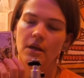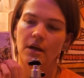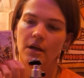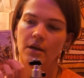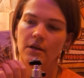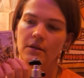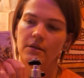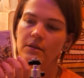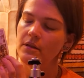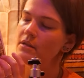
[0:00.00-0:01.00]

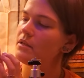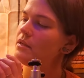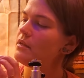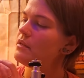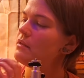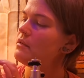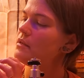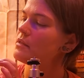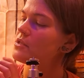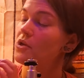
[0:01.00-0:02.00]
Uh,
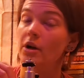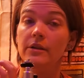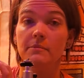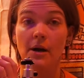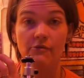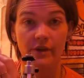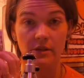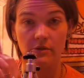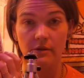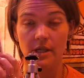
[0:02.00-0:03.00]
it's a card about
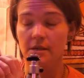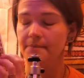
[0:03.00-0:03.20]
victory.